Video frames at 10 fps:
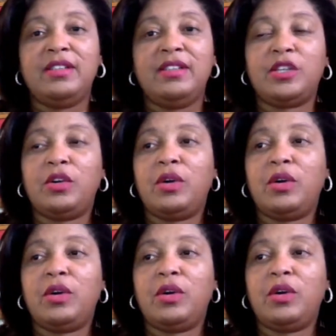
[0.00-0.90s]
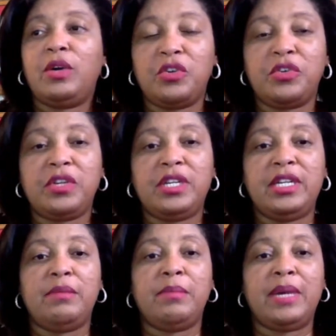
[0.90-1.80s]
So I started learning
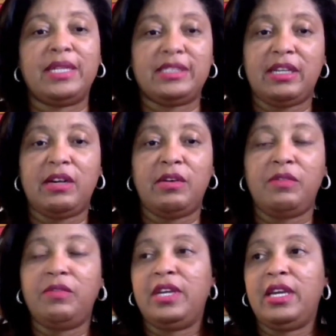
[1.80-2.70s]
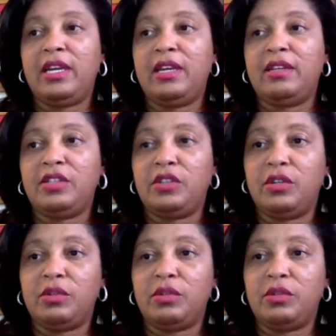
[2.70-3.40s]
it myself and,